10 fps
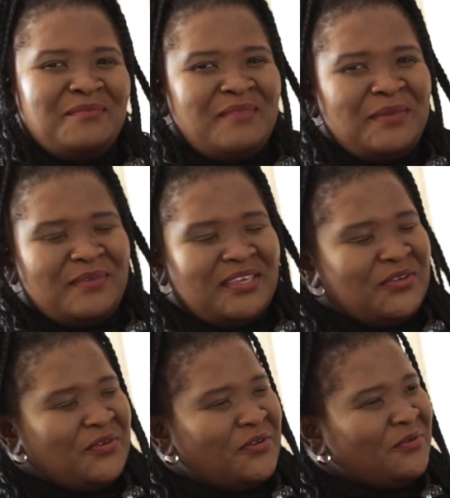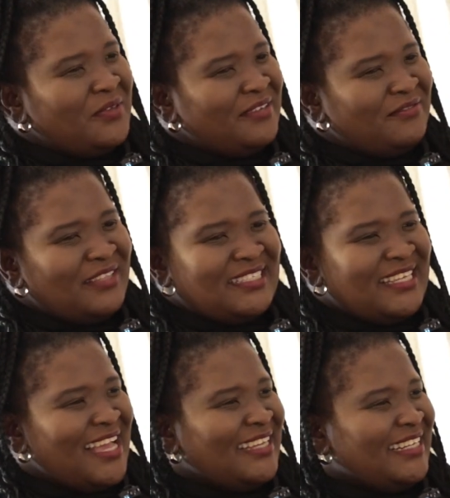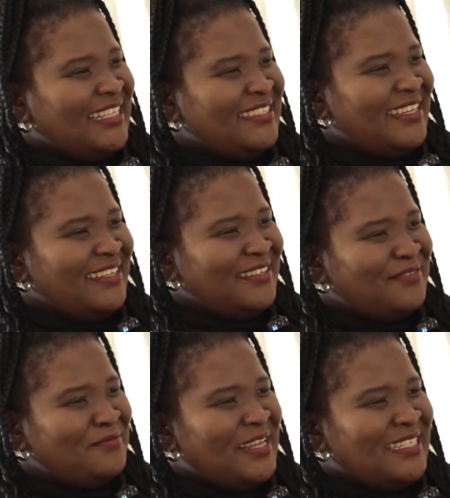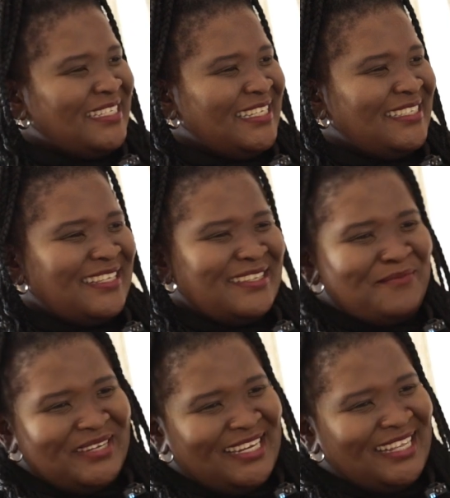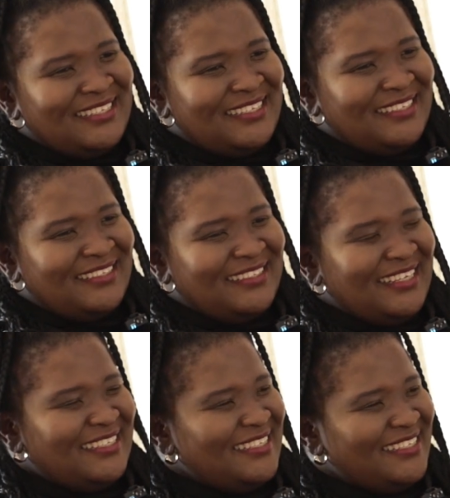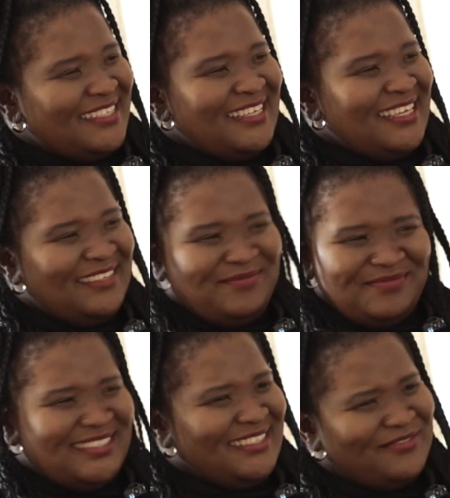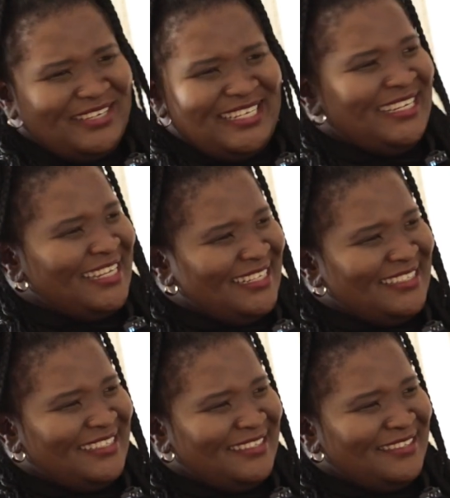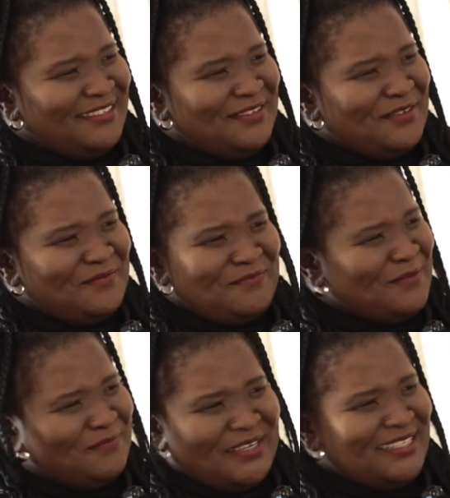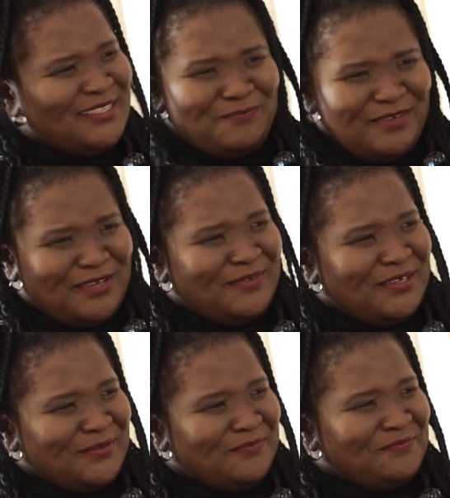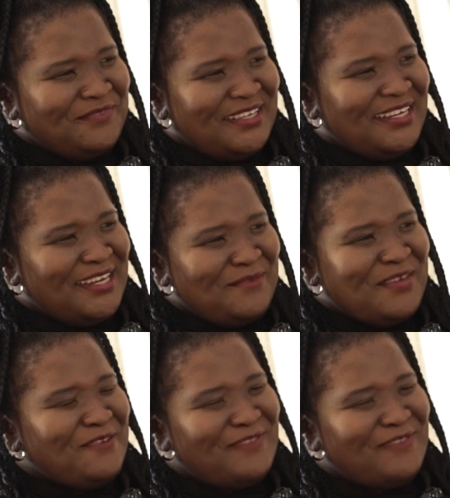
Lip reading: Maybe, you know, if there's a young lady and Bandile says I'm in London and she's thinking, is he really in London? Maybe he's in Birmingham. Let me